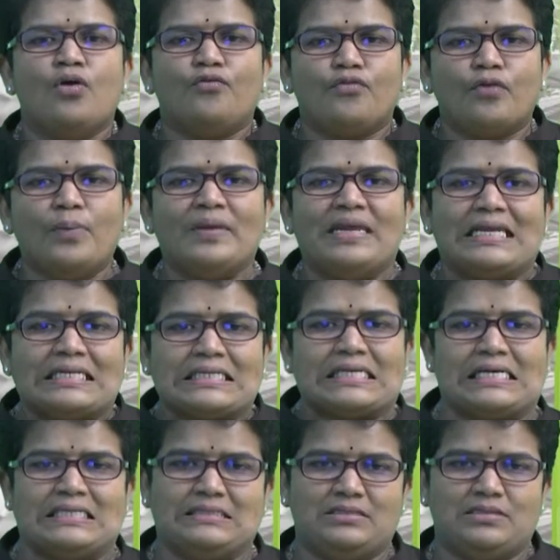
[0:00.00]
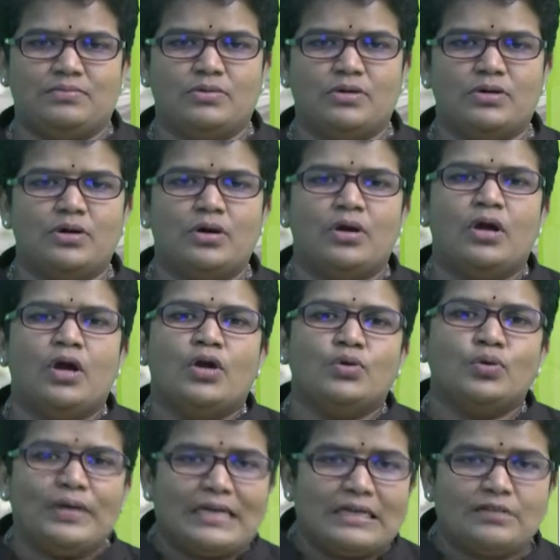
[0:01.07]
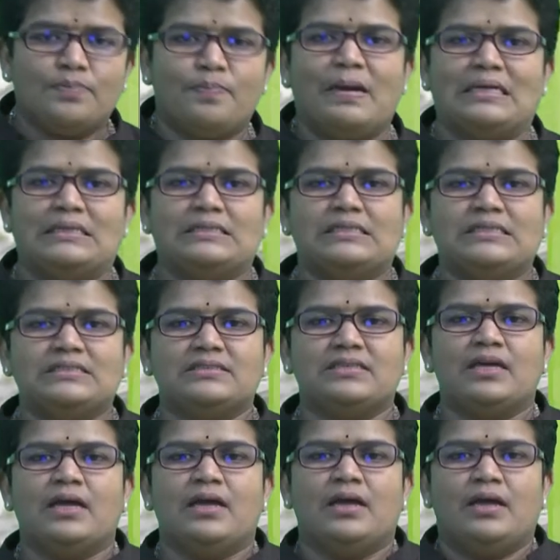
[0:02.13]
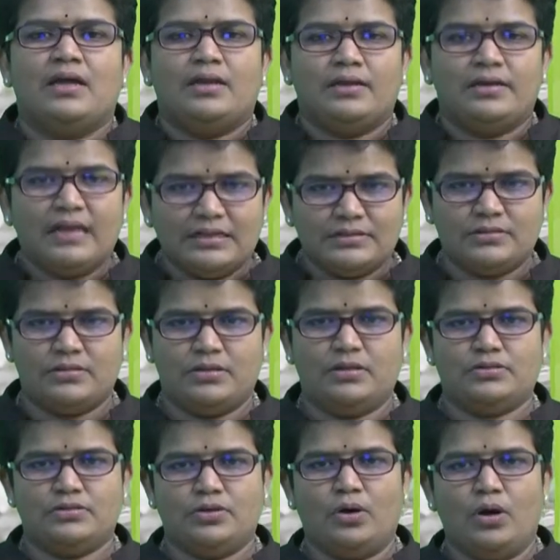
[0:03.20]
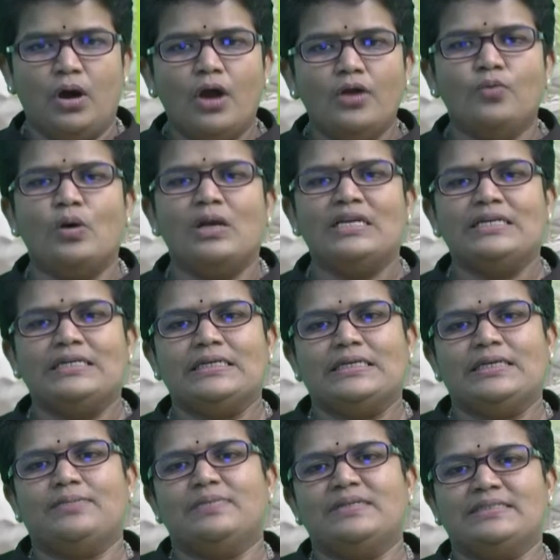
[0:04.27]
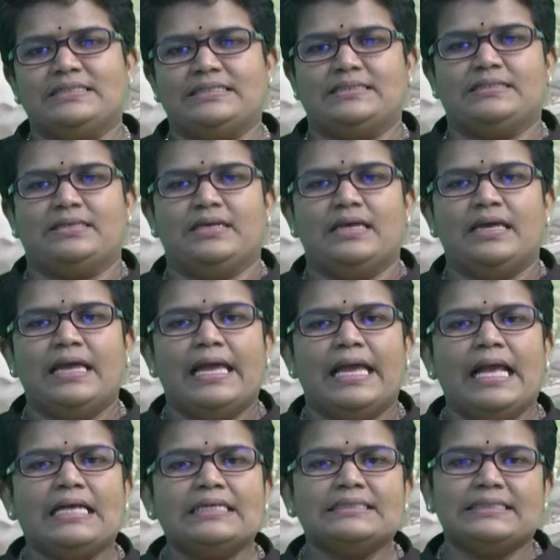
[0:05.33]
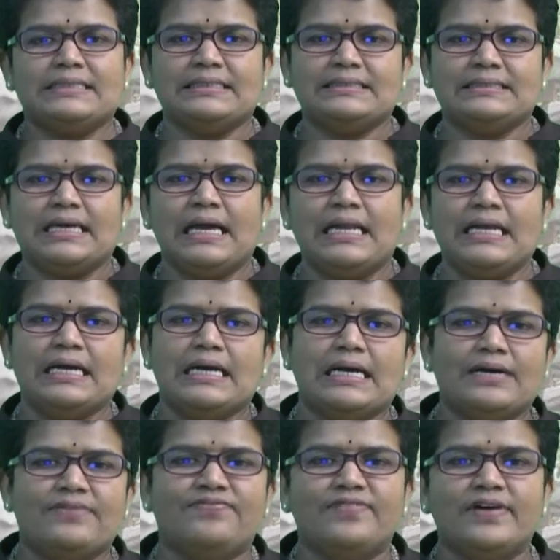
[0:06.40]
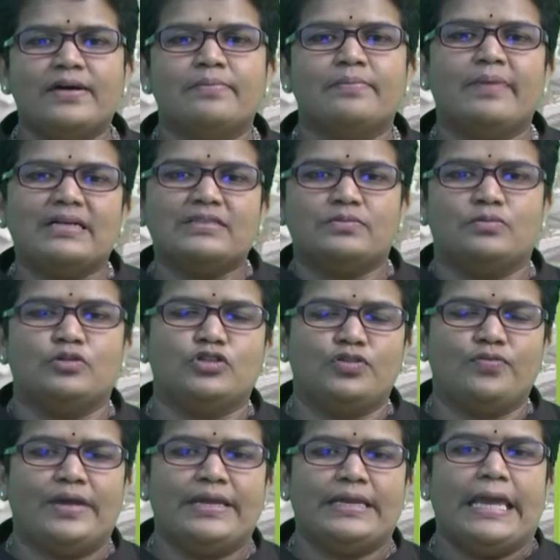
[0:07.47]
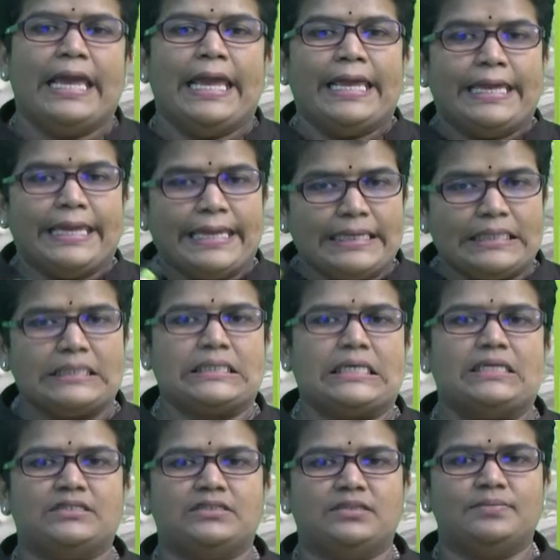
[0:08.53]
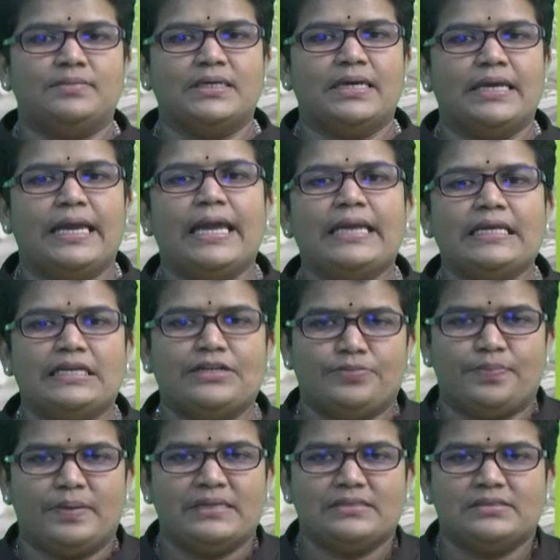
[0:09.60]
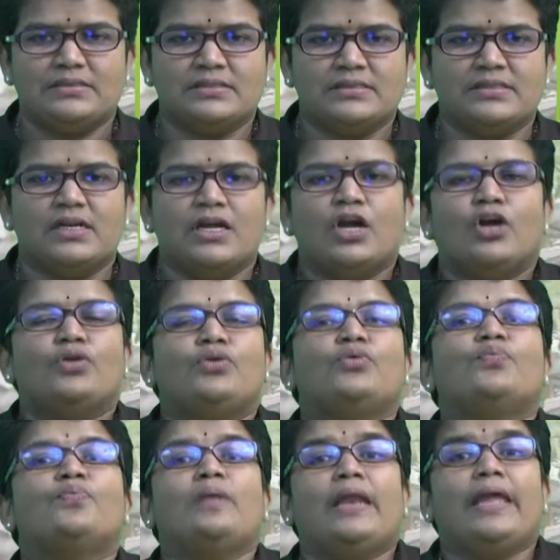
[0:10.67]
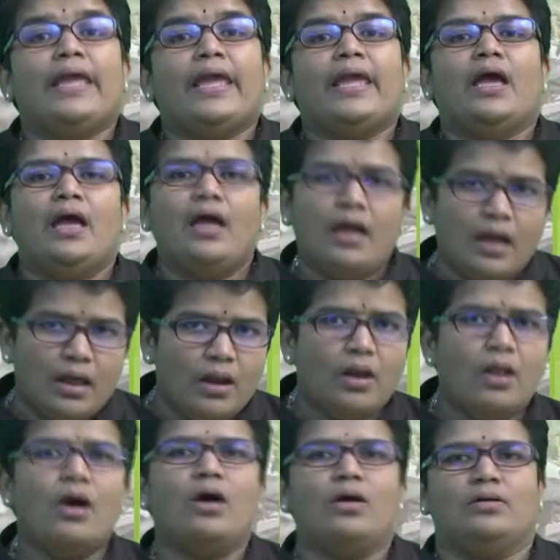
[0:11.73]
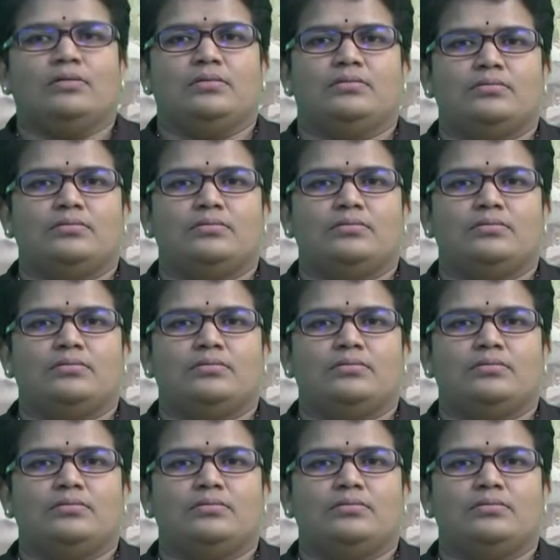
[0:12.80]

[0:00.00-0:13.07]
from its customer to its partners, does so on voluntary basis. As a result, a firm must motivate its customer and its partner to play along.